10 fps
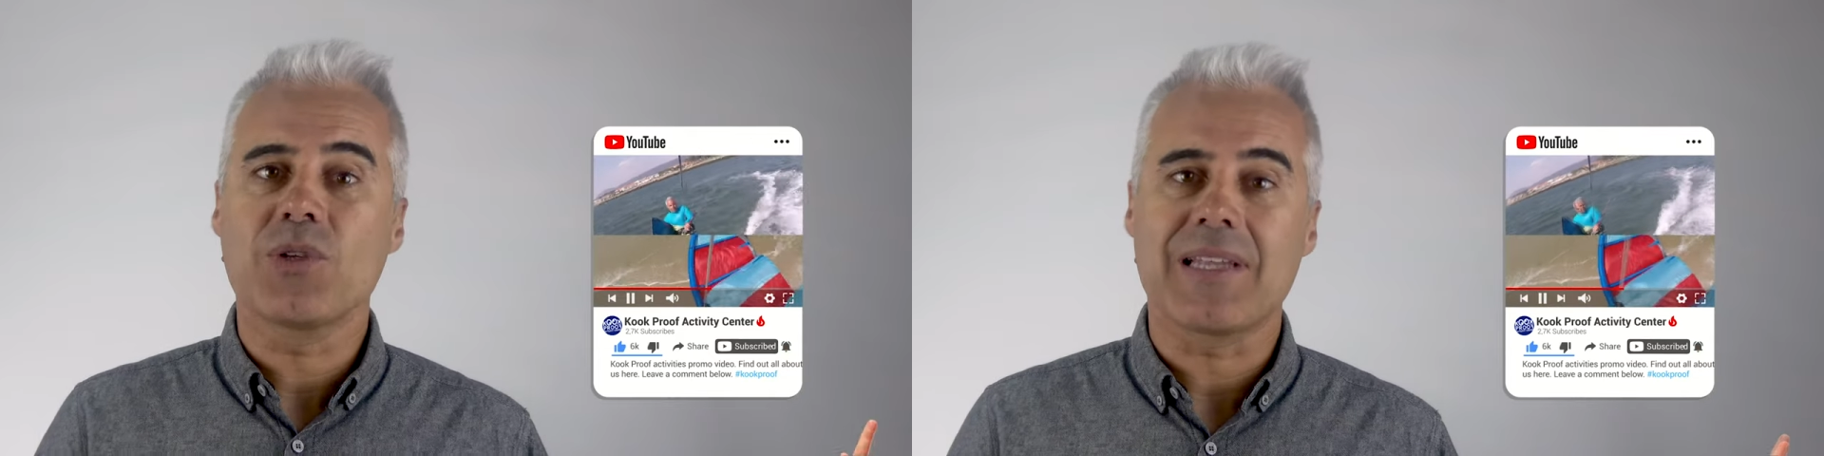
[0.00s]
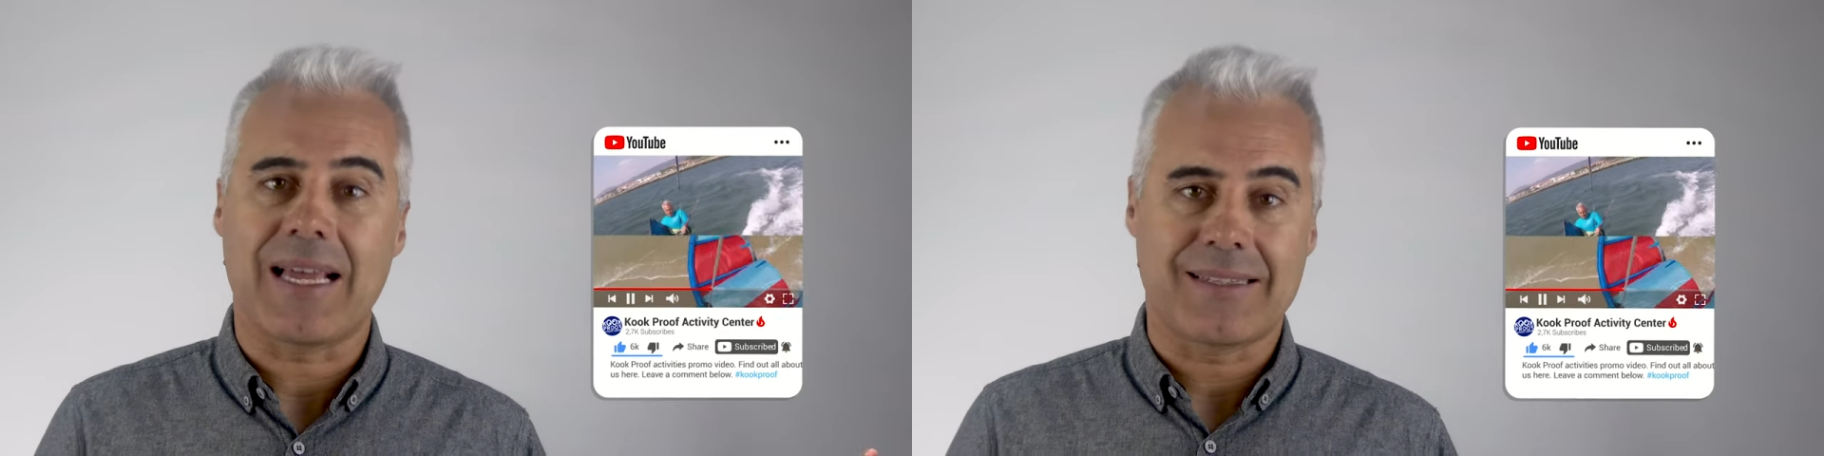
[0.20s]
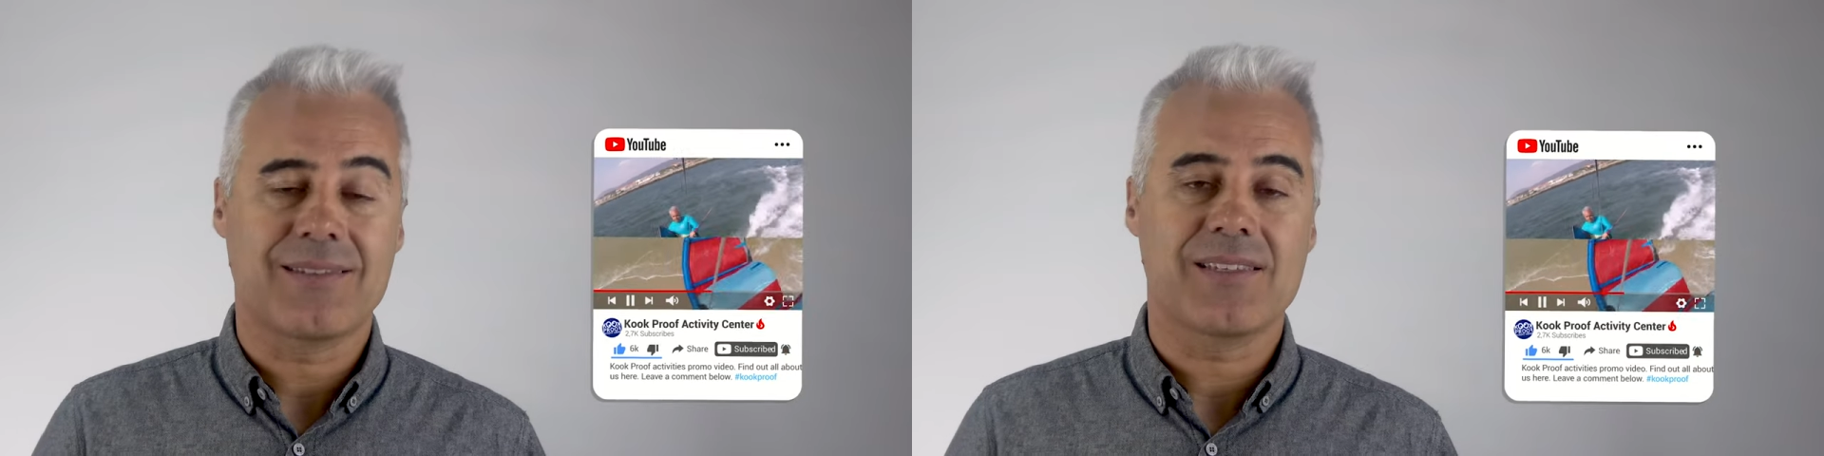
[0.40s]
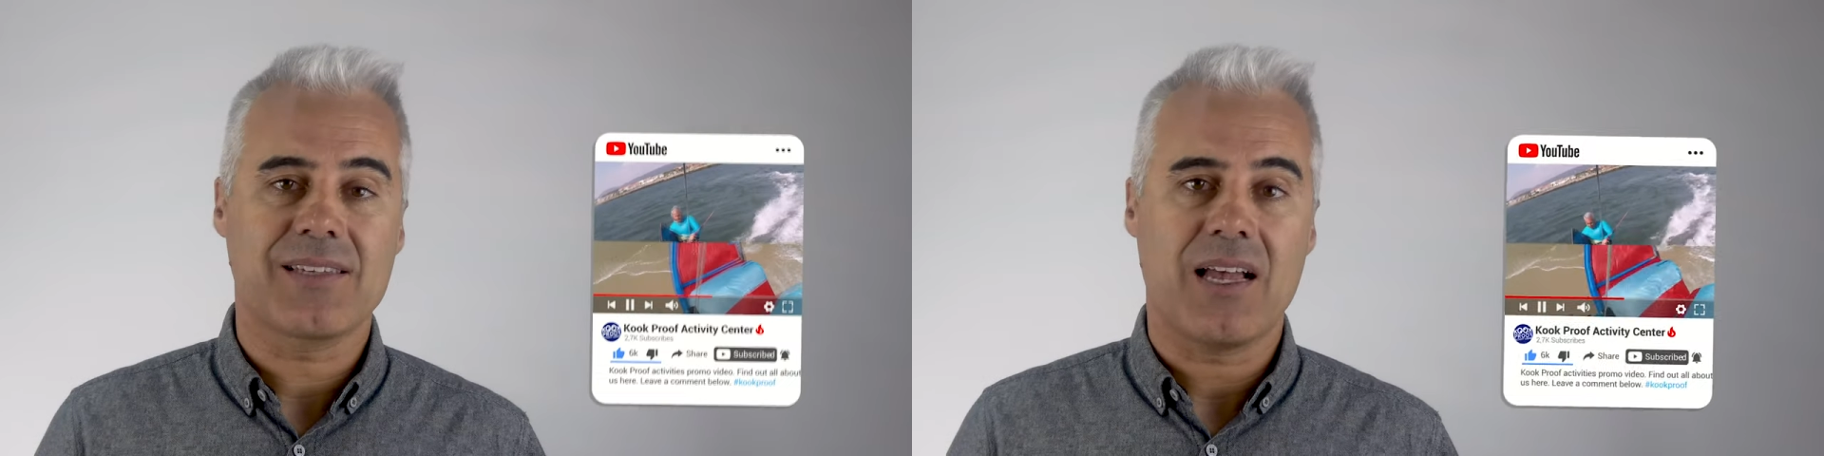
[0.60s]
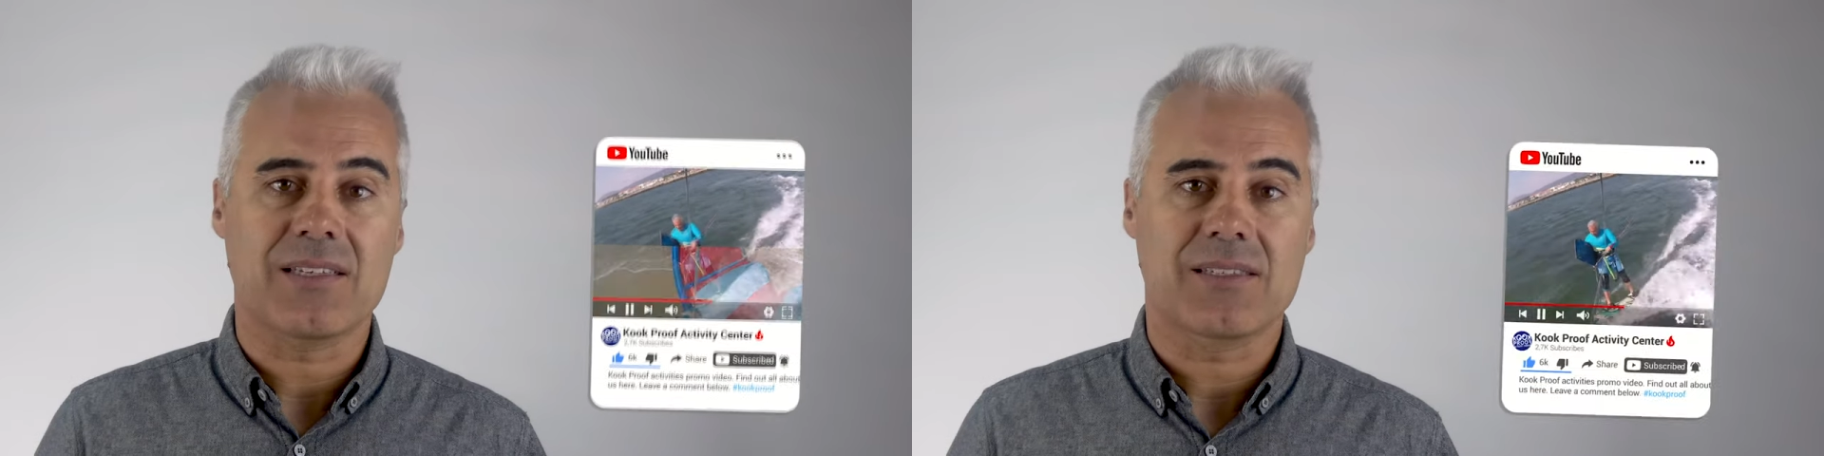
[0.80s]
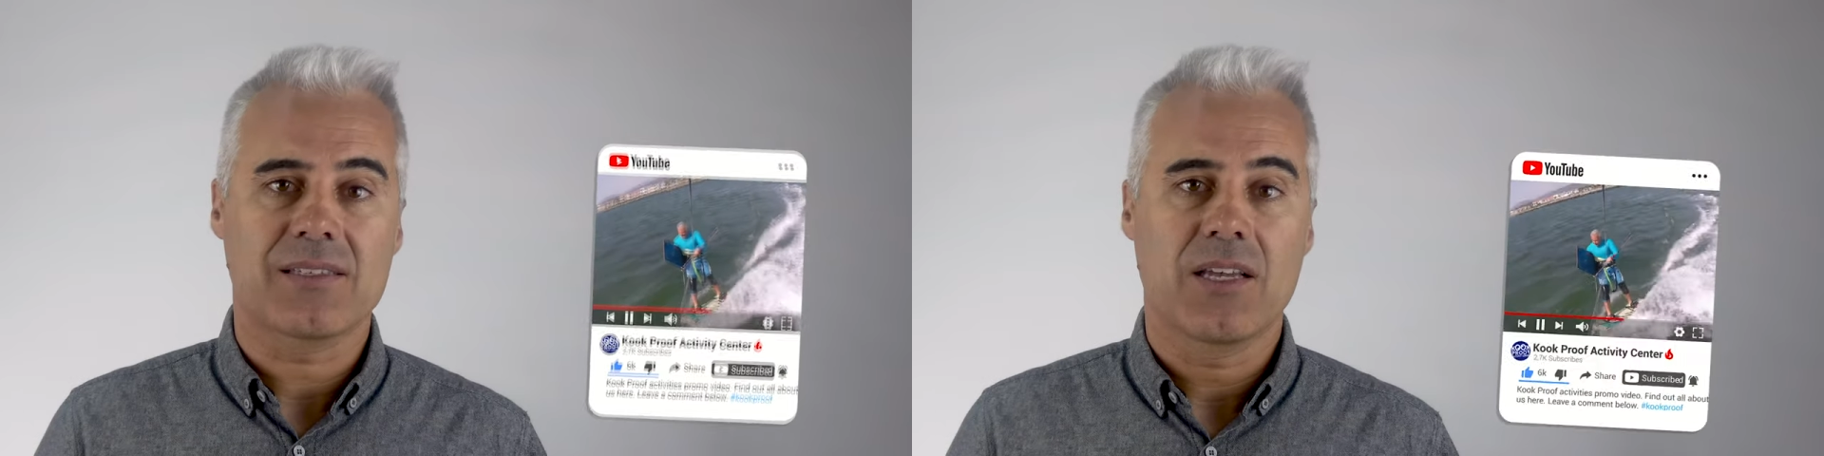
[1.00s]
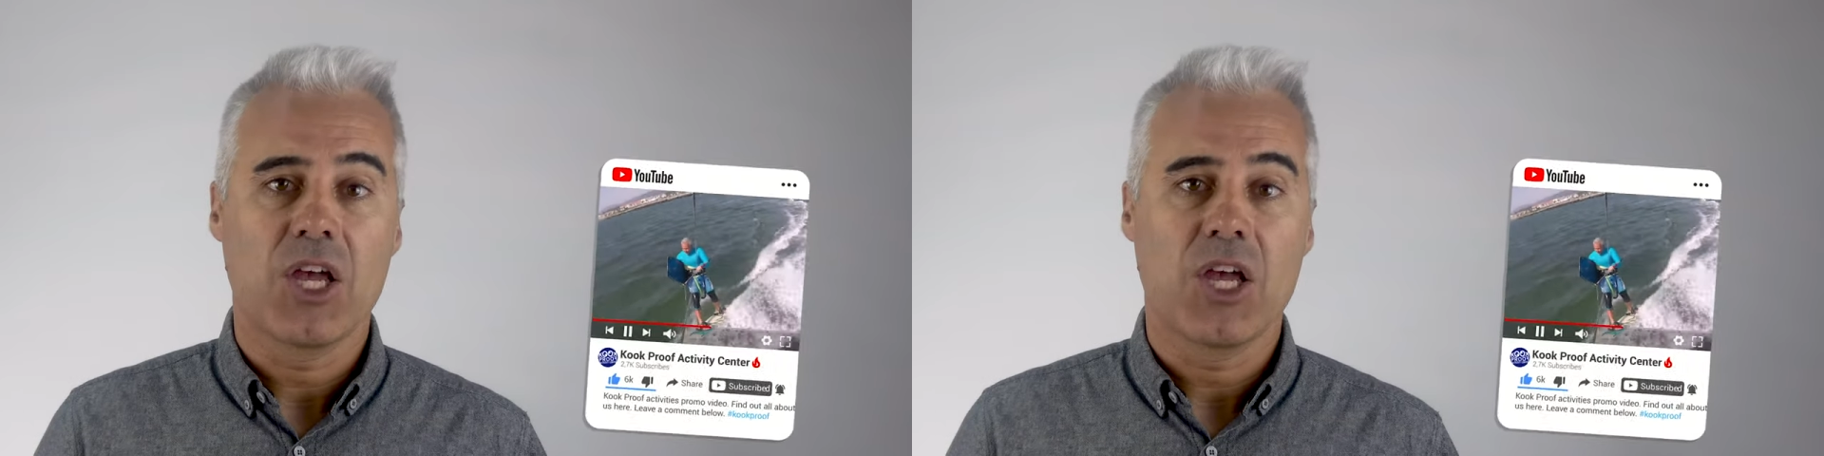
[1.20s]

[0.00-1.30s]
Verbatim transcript: would like to discuss.